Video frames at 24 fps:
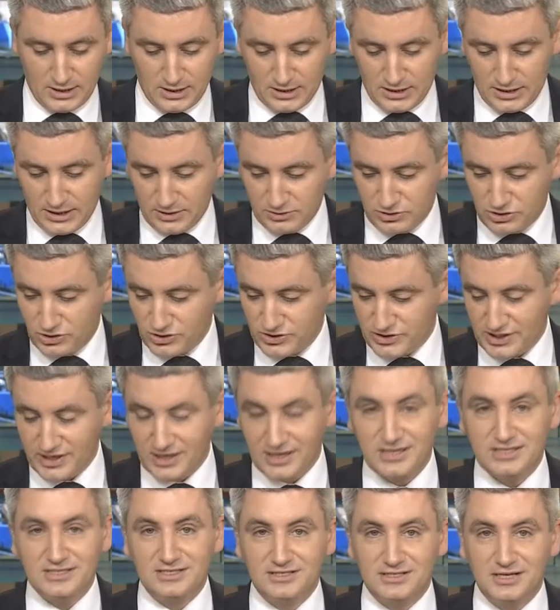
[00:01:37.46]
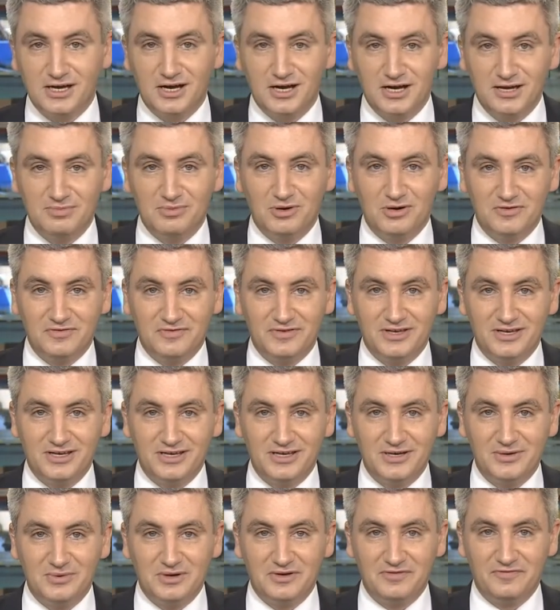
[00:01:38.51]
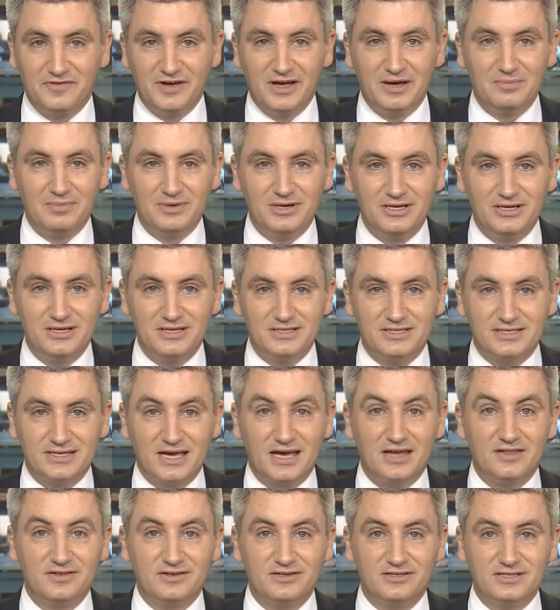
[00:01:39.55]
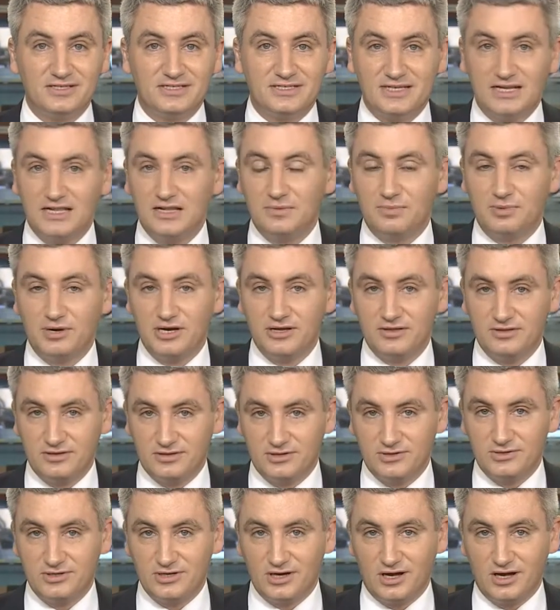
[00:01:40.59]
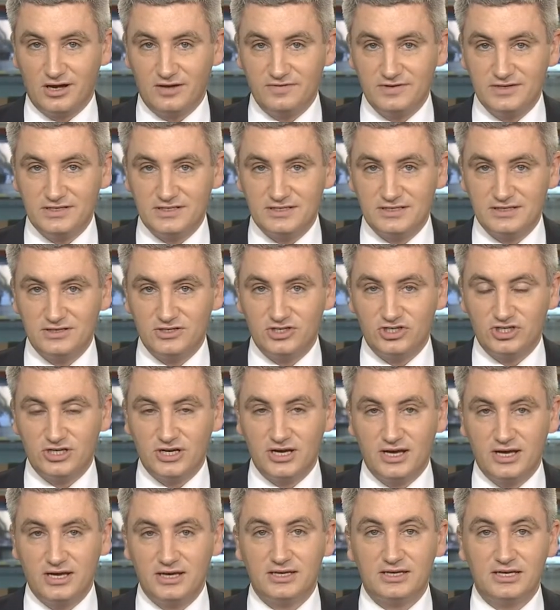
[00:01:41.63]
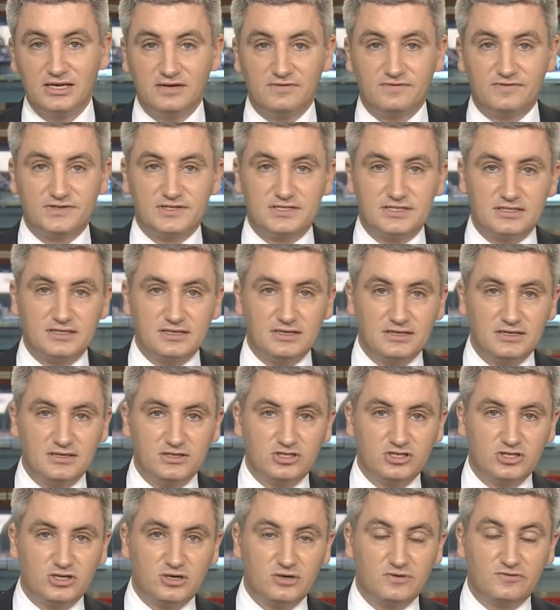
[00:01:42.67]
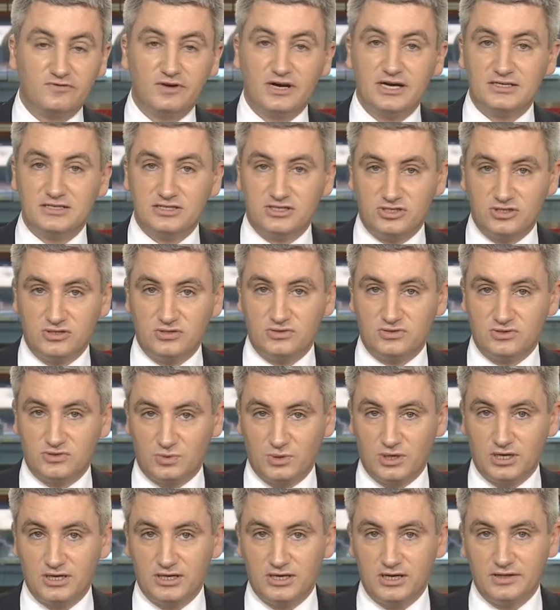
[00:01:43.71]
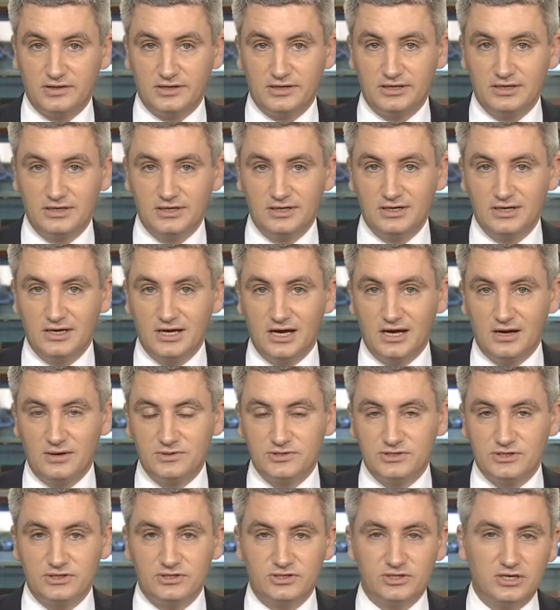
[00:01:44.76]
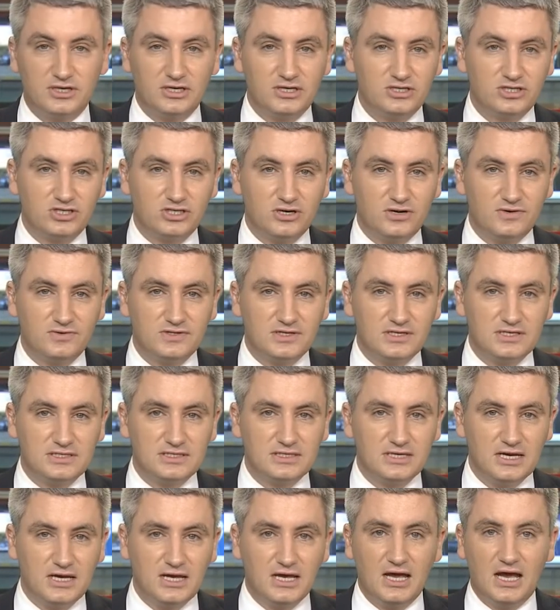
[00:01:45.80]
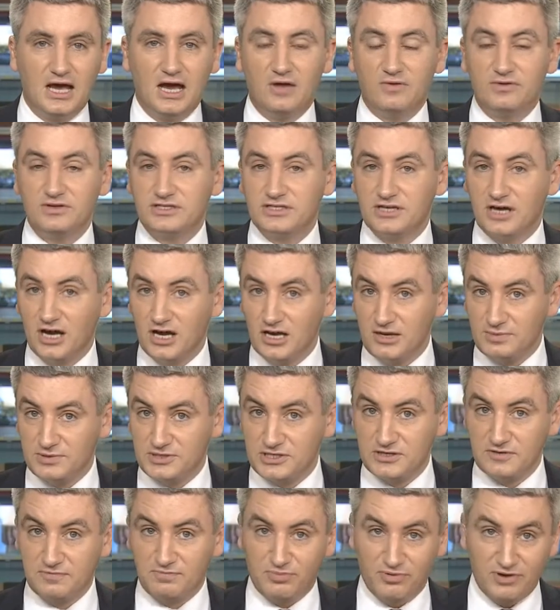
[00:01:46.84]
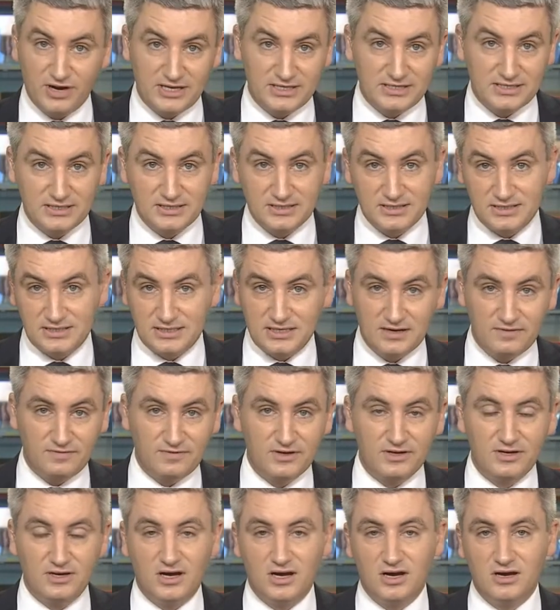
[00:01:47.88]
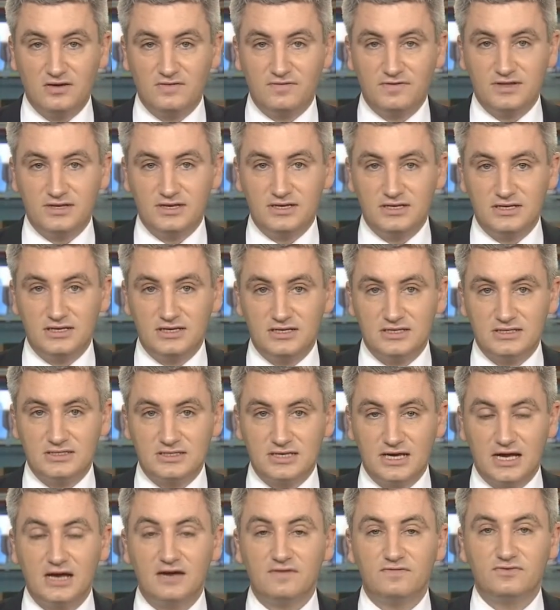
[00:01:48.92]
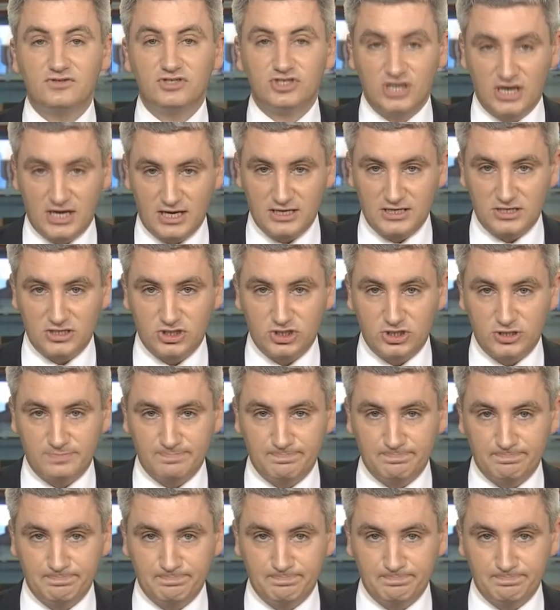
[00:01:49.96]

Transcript: Now, Chuseok is a time of year when families gather to celebrate the good harvest and share gifts in a show of gratitude to one another. Our Son Jung-in shows us how the types of presents given over the years have changed.